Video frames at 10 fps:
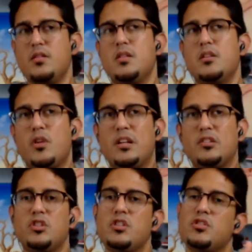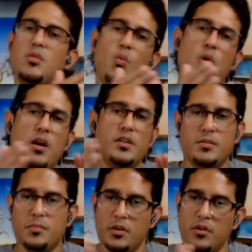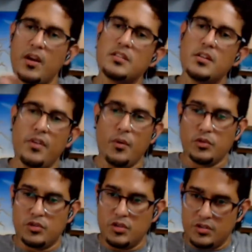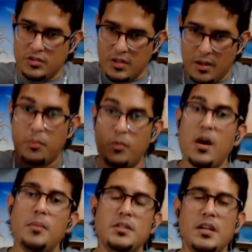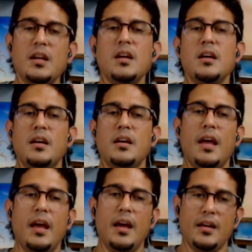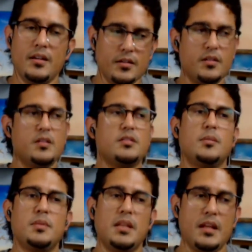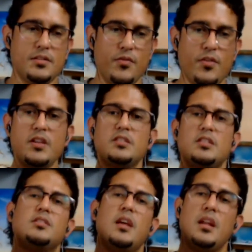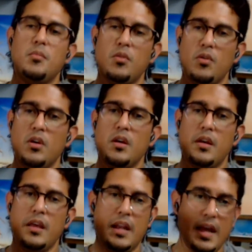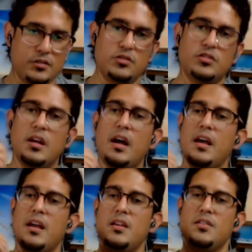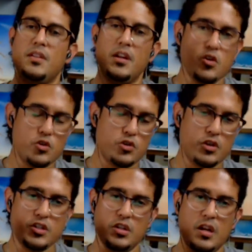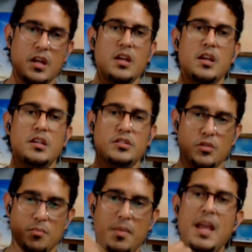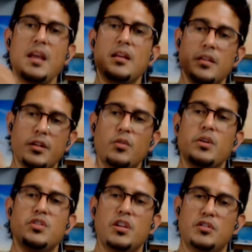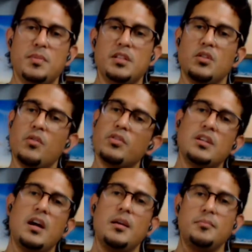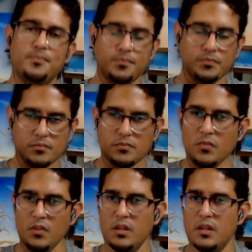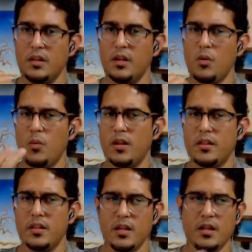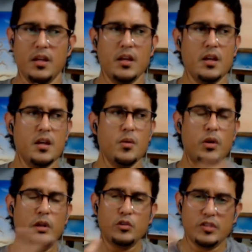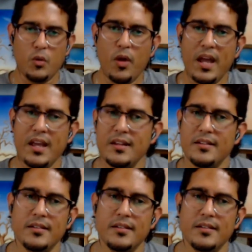transition wasn't progressive. It was just abrupt. And something that's very sustainable in exercise and in nutrition is to make little adjustments over time. One of the when losing weight,